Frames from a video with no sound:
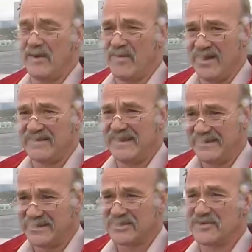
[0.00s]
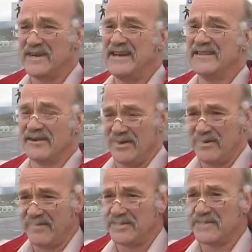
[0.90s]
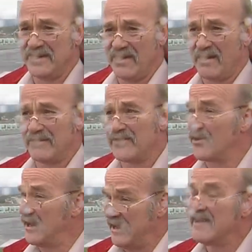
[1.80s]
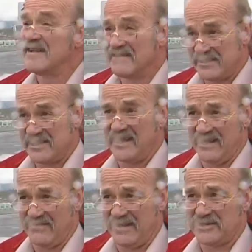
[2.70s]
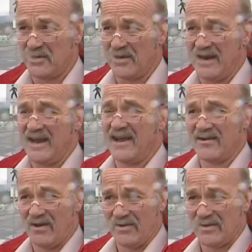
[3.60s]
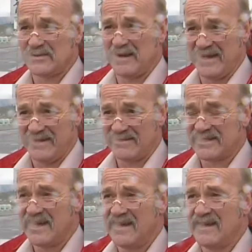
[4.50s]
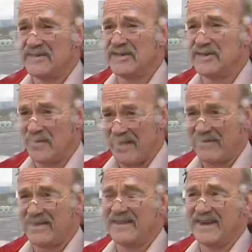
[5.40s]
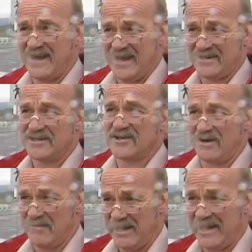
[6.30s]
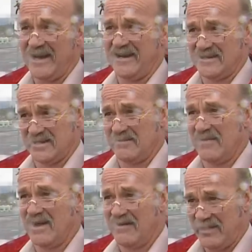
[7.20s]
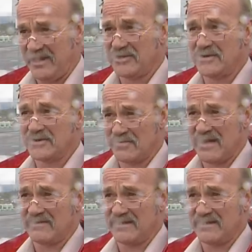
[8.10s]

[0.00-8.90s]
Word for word: want the industry and the Greater Victoria Harbour Authority, the City of Victoria, and all those players to do everything they can to start mitigating some of the issues around